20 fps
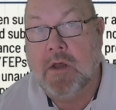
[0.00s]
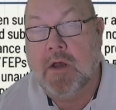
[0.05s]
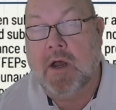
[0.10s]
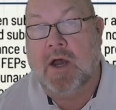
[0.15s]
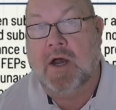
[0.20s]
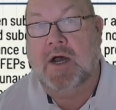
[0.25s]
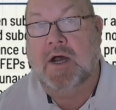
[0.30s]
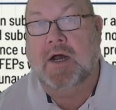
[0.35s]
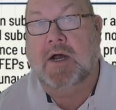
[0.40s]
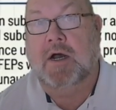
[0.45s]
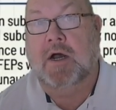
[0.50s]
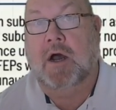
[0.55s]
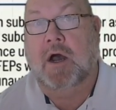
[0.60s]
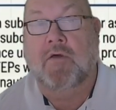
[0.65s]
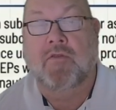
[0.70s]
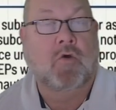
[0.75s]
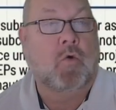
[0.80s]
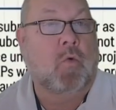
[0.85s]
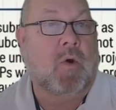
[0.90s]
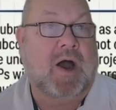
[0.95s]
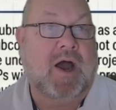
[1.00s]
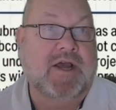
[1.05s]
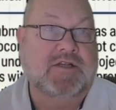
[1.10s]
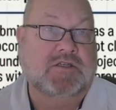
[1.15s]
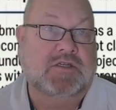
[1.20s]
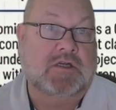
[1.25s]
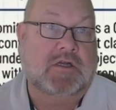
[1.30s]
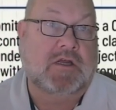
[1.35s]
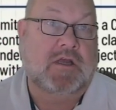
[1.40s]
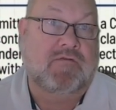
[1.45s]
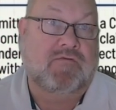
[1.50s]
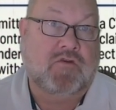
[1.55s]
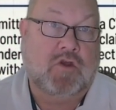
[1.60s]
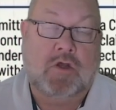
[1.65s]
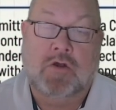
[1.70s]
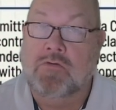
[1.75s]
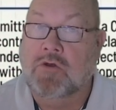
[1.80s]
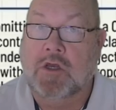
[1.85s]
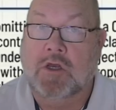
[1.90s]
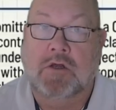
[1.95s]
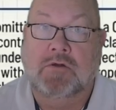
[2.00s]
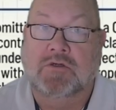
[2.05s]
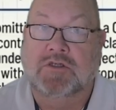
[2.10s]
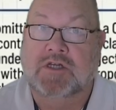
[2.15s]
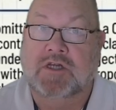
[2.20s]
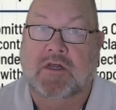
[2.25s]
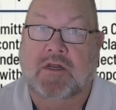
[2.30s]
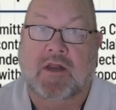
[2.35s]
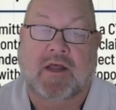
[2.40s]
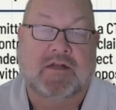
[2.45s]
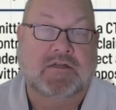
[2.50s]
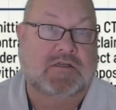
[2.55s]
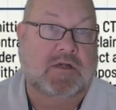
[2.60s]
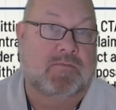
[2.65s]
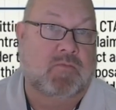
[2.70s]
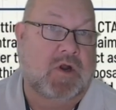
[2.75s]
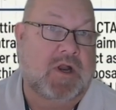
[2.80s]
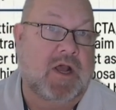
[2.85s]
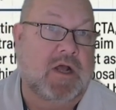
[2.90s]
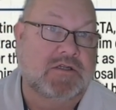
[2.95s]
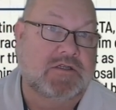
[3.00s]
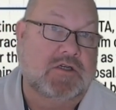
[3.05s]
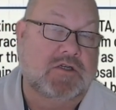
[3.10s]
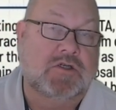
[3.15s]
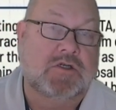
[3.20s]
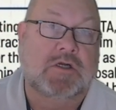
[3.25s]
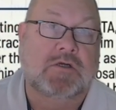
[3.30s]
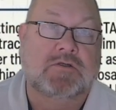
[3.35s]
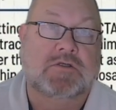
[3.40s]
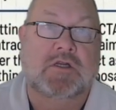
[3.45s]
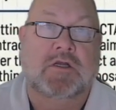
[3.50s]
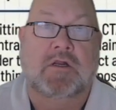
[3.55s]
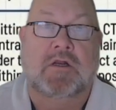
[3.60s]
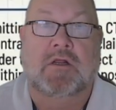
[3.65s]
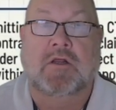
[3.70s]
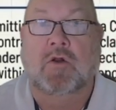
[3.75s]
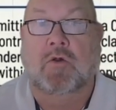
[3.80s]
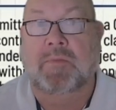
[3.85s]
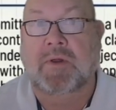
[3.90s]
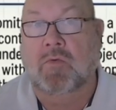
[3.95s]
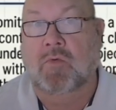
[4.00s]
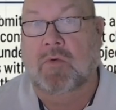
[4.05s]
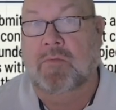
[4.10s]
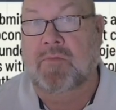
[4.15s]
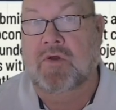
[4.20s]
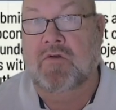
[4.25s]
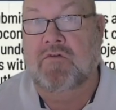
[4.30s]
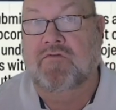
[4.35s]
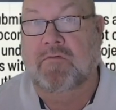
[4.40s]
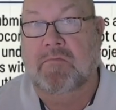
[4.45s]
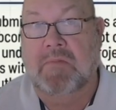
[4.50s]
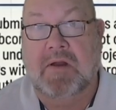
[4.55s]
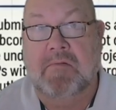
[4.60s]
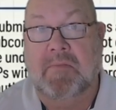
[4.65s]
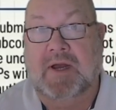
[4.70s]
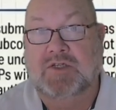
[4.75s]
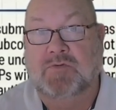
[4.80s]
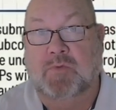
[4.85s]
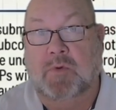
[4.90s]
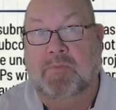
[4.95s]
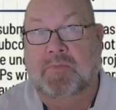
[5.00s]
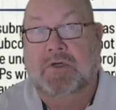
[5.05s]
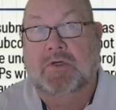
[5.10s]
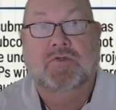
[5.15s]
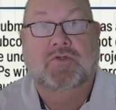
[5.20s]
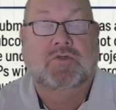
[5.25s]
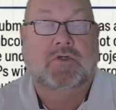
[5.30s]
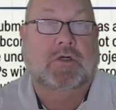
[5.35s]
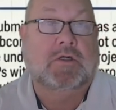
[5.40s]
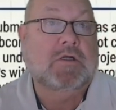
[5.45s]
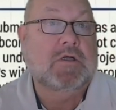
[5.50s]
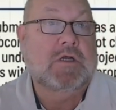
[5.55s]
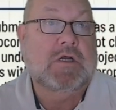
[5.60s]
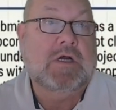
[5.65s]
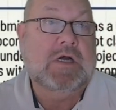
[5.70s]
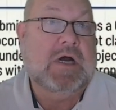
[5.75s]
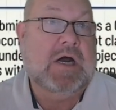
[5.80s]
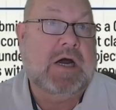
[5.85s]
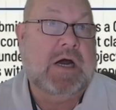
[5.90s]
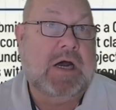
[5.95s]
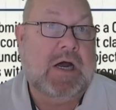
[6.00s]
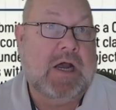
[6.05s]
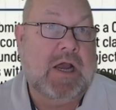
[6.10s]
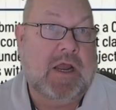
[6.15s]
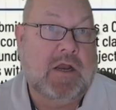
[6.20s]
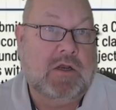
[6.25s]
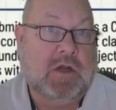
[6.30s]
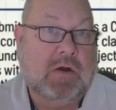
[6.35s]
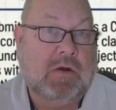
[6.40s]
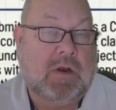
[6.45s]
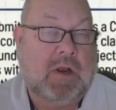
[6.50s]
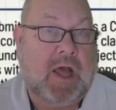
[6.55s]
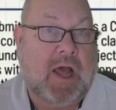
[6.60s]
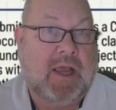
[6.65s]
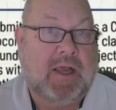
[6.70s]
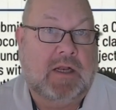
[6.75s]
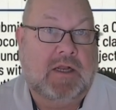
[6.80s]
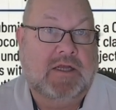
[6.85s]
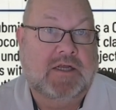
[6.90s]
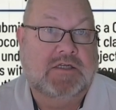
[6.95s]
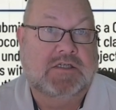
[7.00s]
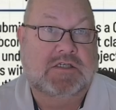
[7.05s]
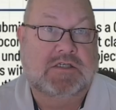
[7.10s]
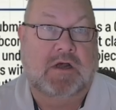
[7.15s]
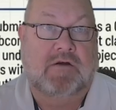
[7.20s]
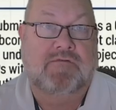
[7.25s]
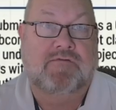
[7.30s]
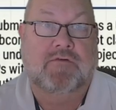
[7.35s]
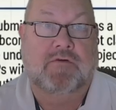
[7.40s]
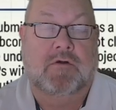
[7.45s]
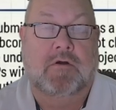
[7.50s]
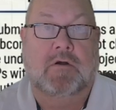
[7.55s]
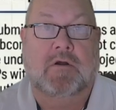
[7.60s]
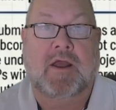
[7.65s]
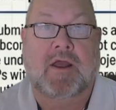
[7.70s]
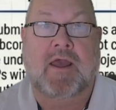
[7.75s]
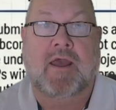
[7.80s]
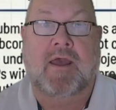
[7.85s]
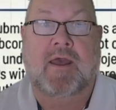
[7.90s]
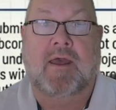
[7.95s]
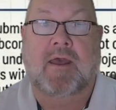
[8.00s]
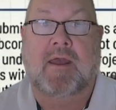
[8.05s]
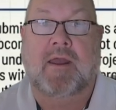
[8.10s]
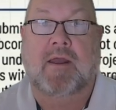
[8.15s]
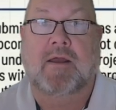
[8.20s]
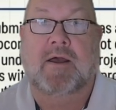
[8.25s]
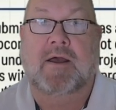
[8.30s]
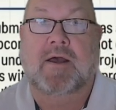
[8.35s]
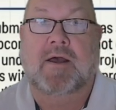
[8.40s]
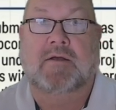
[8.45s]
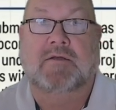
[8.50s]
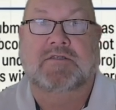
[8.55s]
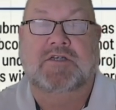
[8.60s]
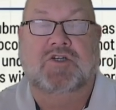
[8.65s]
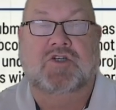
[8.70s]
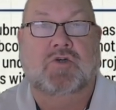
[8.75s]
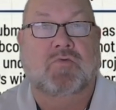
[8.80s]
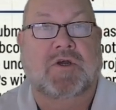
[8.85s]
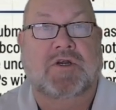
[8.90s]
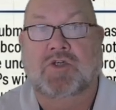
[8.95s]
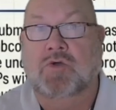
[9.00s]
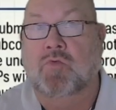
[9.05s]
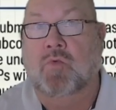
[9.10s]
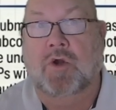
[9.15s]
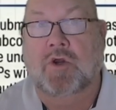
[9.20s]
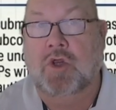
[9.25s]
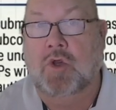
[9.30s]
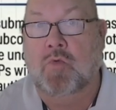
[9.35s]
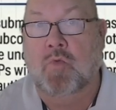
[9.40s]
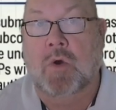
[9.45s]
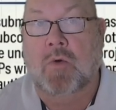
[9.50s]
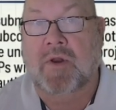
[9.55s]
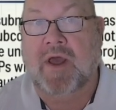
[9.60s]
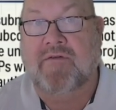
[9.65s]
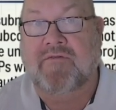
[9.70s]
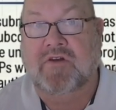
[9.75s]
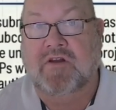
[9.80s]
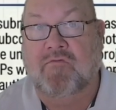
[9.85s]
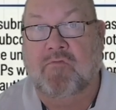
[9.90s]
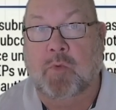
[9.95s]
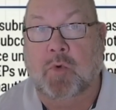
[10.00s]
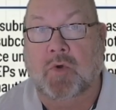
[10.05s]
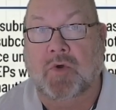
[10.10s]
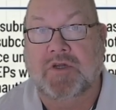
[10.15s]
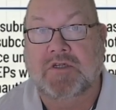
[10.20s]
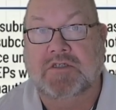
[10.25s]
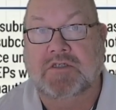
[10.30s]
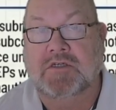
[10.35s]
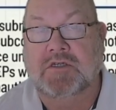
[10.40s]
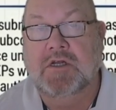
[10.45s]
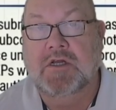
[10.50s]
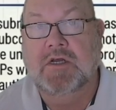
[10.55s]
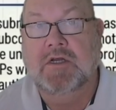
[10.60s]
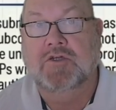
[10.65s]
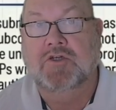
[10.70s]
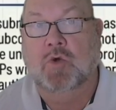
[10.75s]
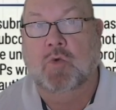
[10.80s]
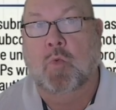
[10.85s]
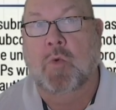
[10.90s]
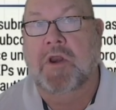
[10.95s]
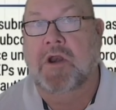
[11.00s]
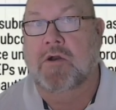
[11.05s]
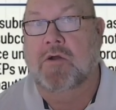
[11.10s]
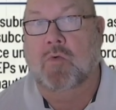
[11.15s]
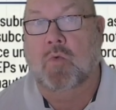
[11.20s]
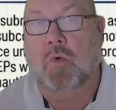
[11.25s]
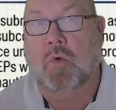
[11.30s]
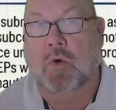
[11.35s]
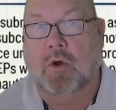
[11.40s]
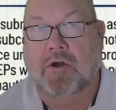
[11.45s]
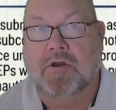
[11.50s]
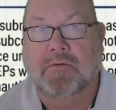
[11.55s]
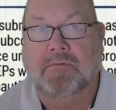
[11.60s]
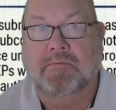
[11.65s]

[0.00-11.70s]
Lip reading: Otherwise, if you use it and someone else has used it, it'll be removed from everybody's proposal, and you're likely suffer a situation where you won't have enough points to win an award.